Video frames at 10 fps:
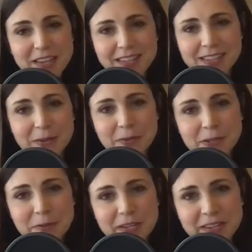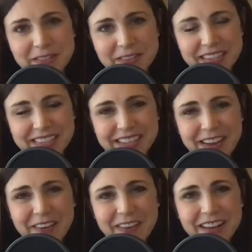So, so many other things.
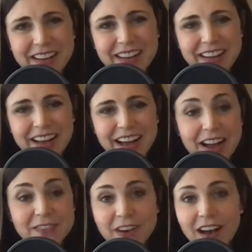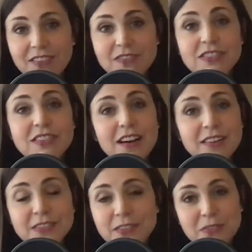So I've, I've
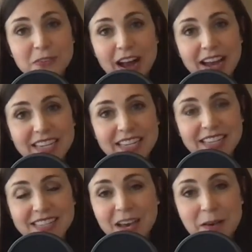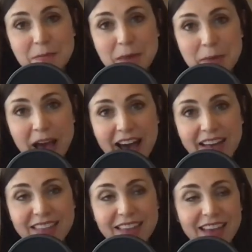loved the variety that's come in my
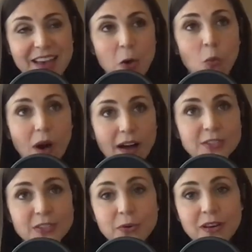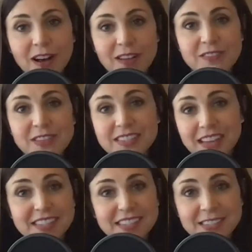path. While doing all of this,
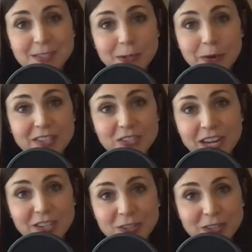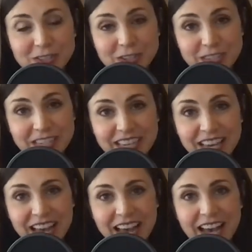I still do educational consulting.
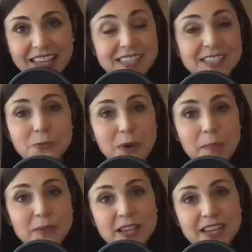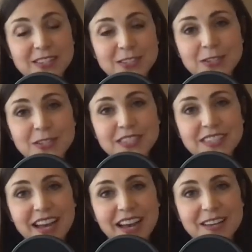I still represent
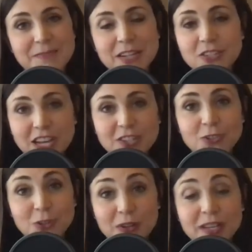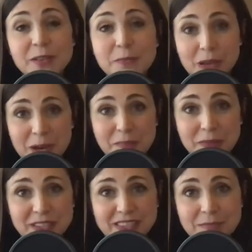certain um, educational curriculum
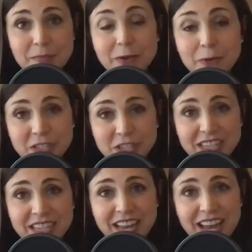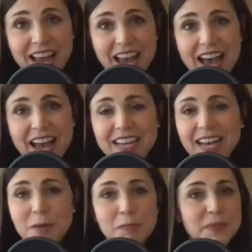companies in my region and
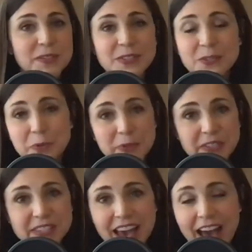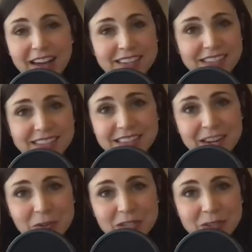help schools get access to
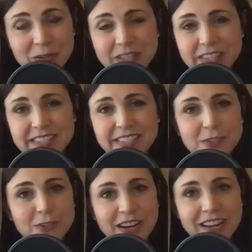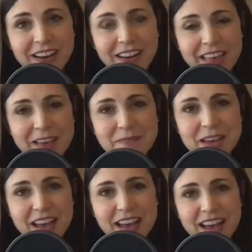their resources and training on them.
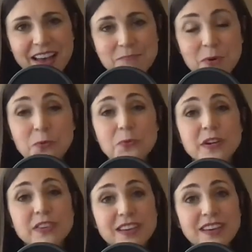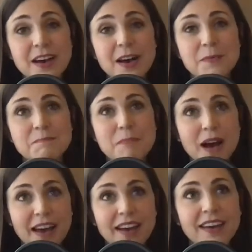But really,
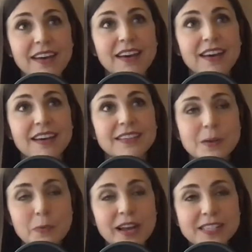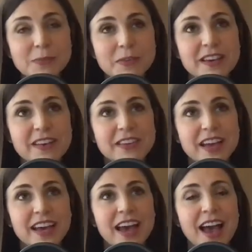my, someone asked me the other
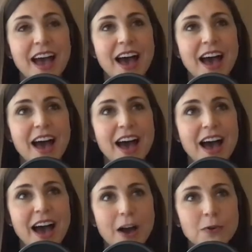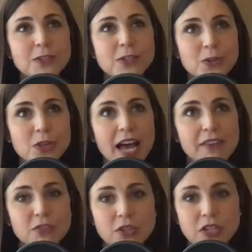day, how does your
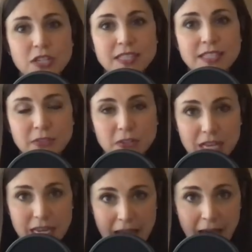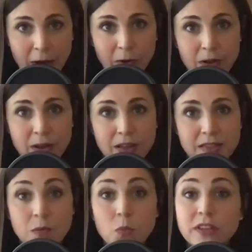life look differently now
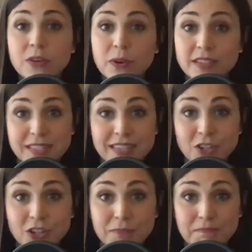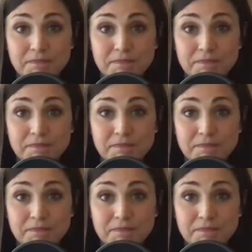than when you were a teacher?